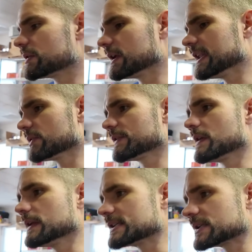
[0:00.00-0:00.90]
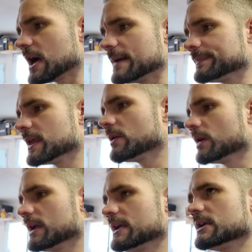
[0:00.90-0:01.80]
getting rid of the list slot
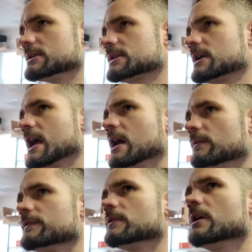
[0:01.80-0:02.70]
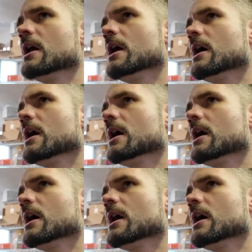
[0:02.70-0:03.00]
is helpful.